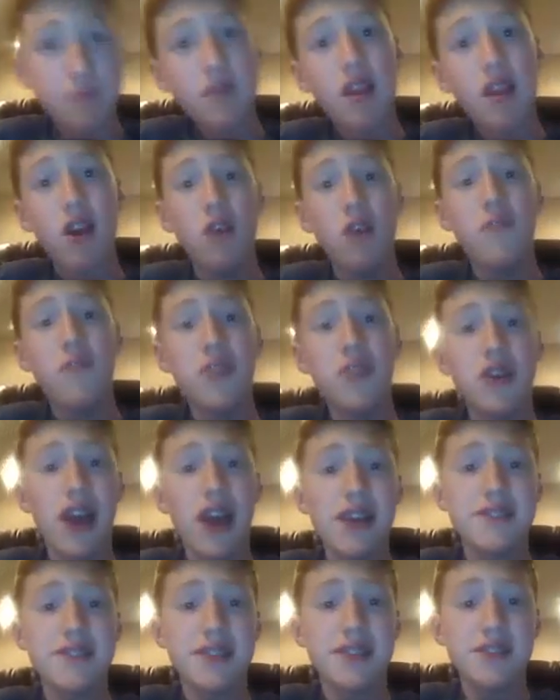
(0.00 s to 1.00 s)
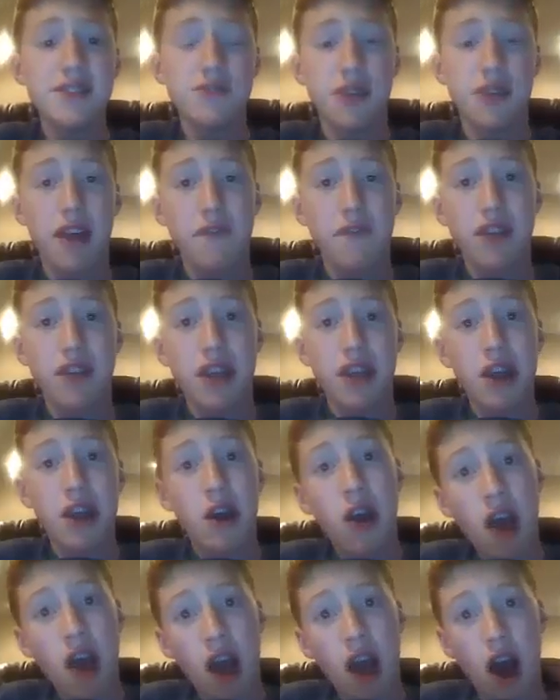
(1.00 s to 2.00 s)
hopefully you guys did enjoy that
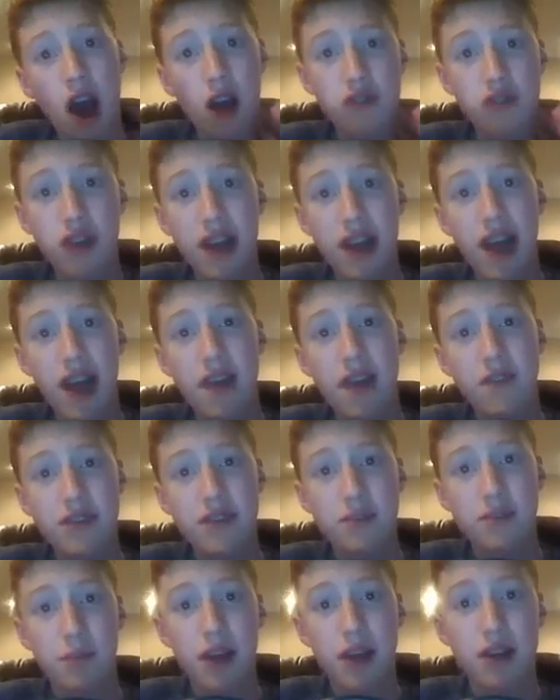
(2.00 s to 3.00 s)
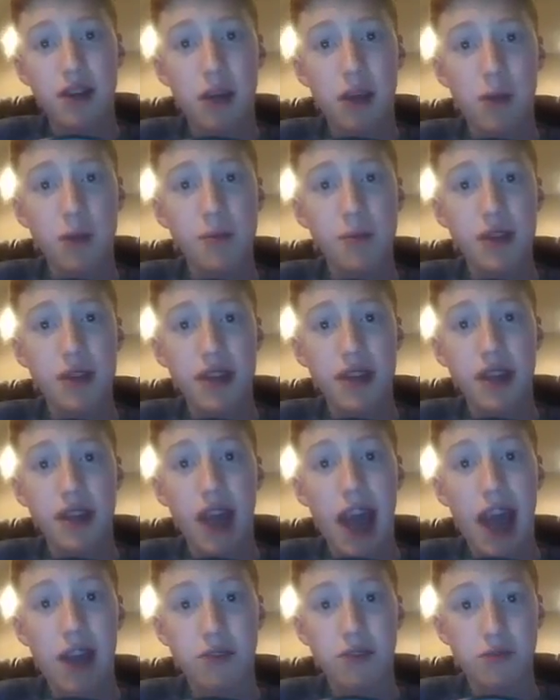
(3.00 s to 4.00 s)
video I'll try to have a supply drop opening
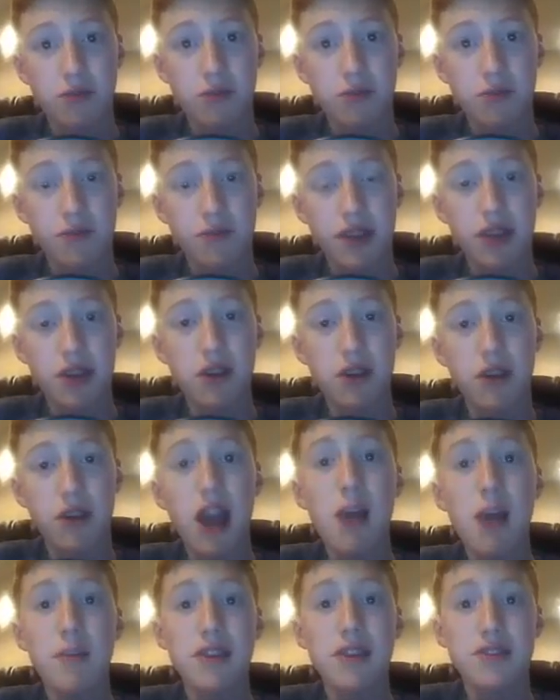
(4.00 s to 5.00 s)
actual video coming